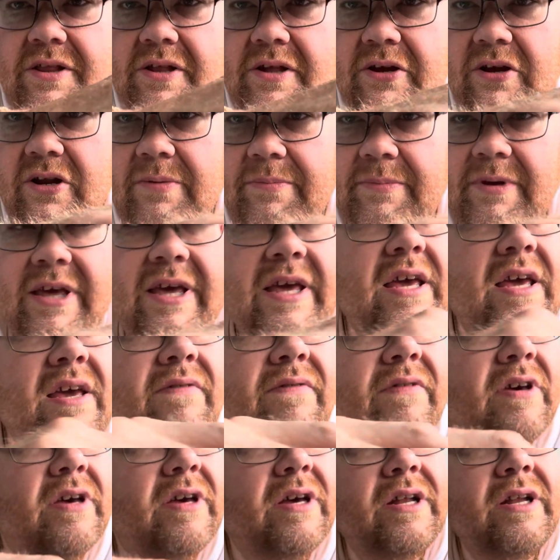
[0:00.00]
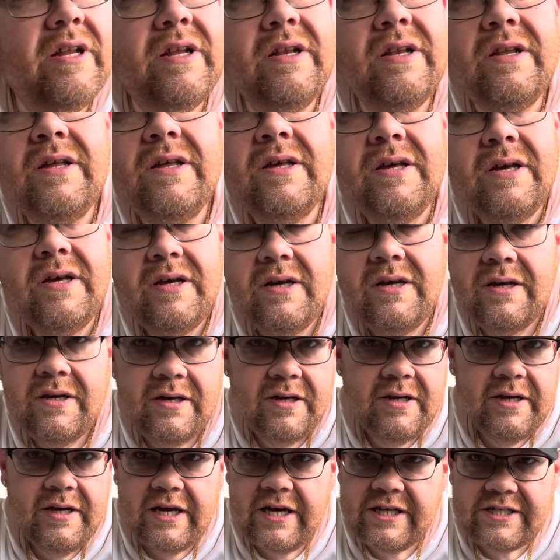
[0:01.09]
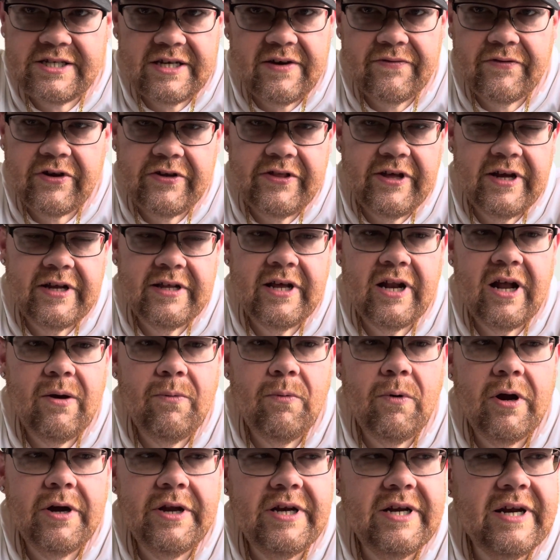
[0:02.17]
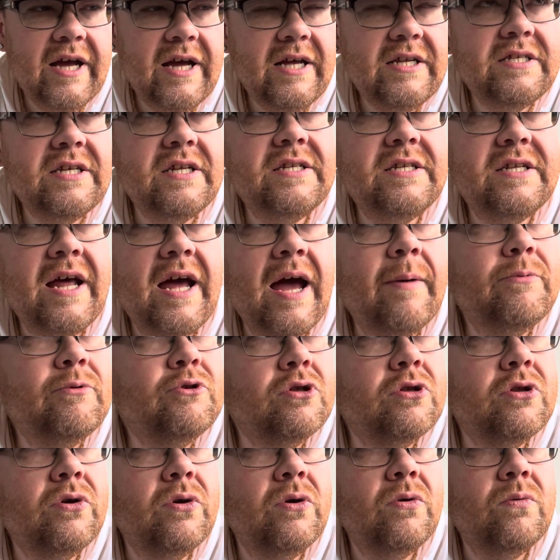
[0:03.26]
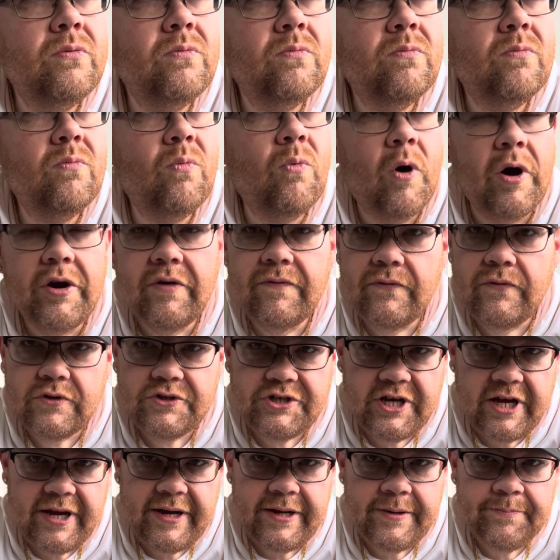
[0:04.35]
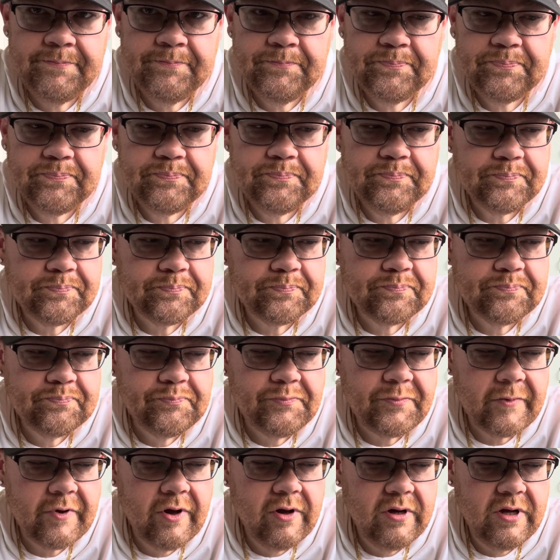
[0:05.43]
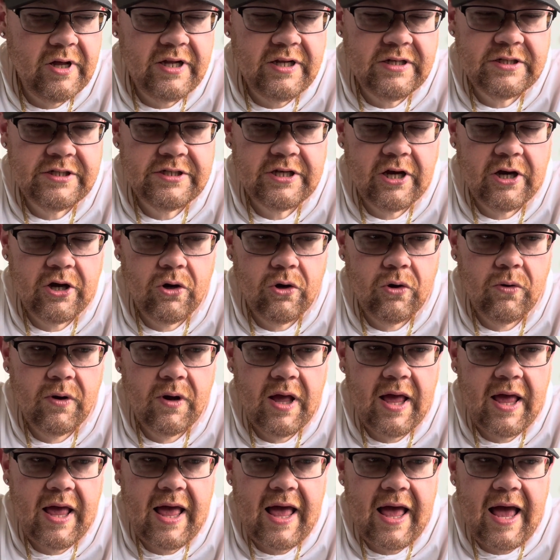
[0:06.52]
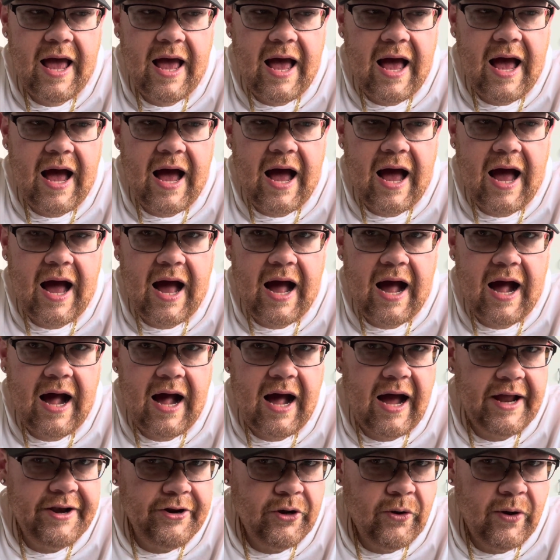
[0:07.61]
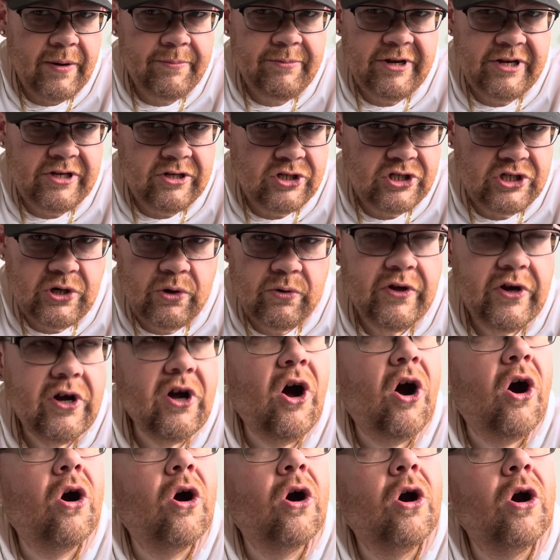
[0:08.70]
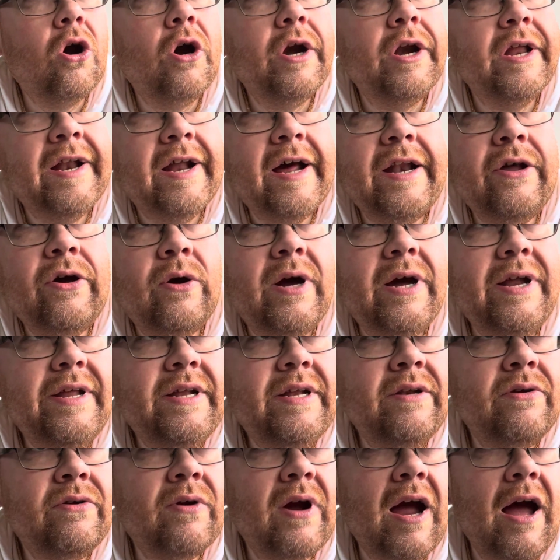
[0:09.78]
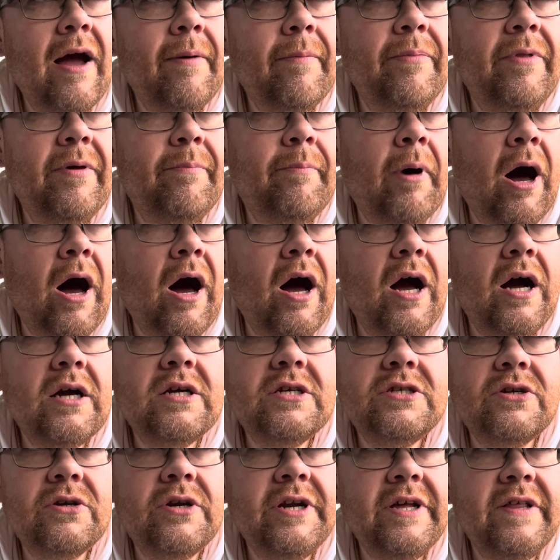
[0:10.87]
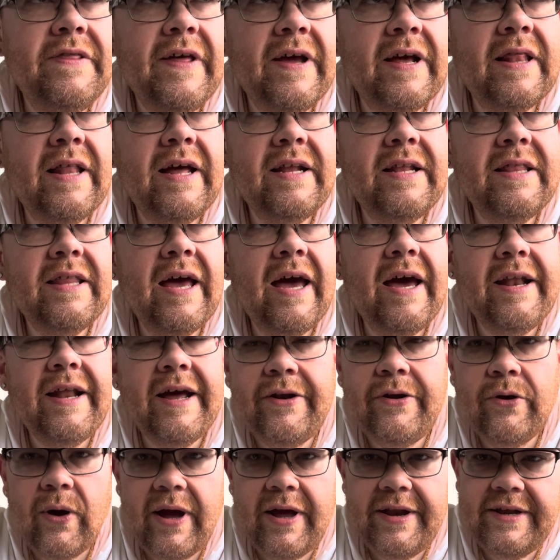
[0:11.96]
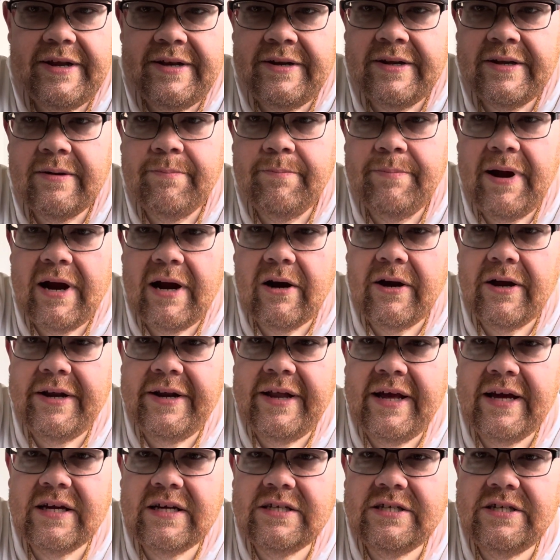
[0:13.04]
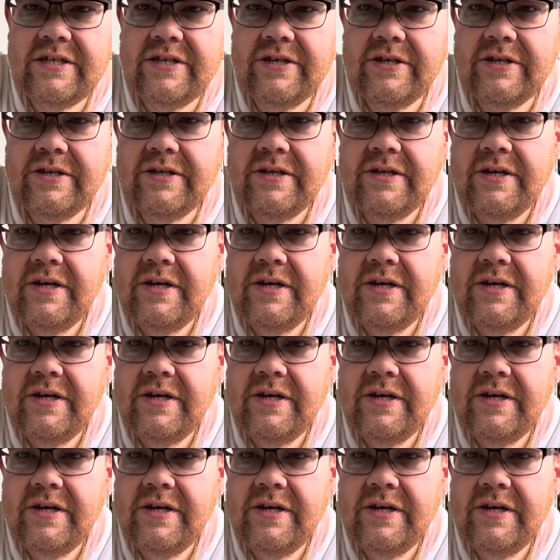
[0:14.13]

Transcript: it going to be even? And it's everything that I wanted, guys. It's an absolute wonderful chain. And so I know I didn't show the card and I know I didn't grab the box or anything like that. And I know I didn't compare it next to